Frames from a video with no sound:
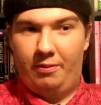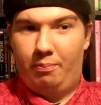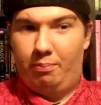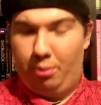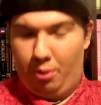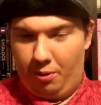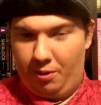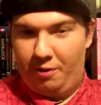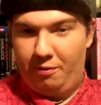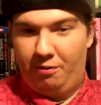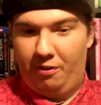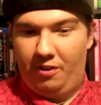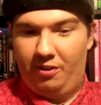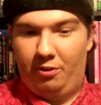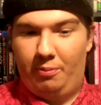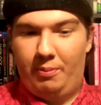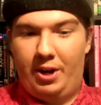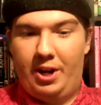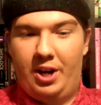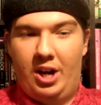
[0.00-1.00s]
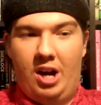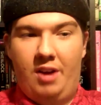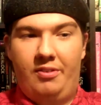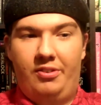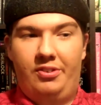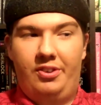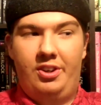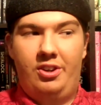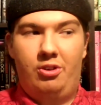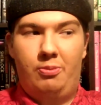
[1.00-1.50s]
Brony friends of mine,
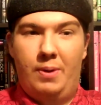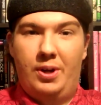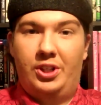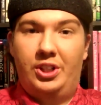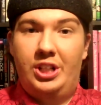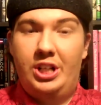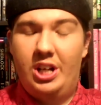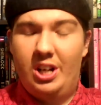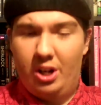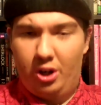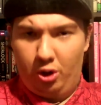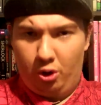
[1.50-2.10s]
obviously, especially